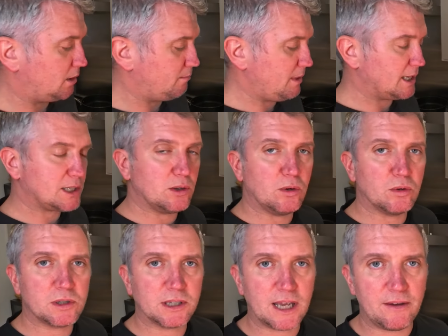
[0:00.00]
to mix it all
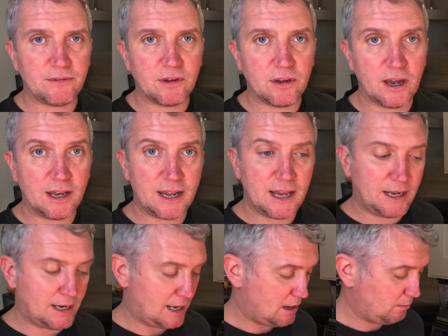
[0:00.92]
together, and
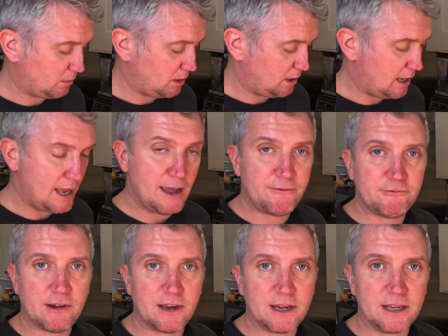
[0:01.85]
then I'm going to air
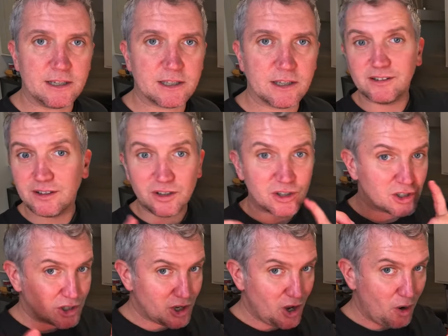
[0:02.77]
fry it.
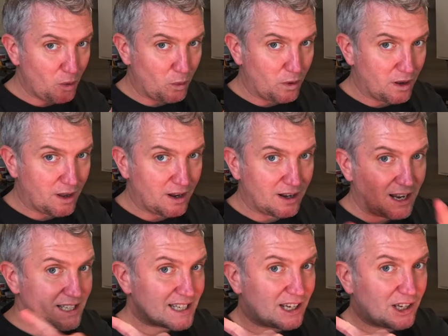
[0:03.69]
So
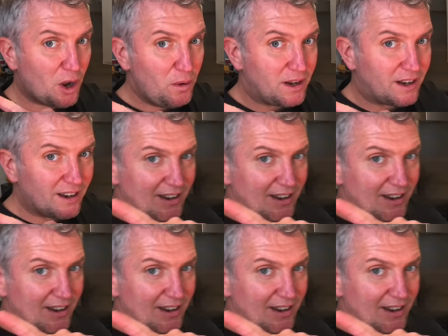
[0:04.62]
let's get going.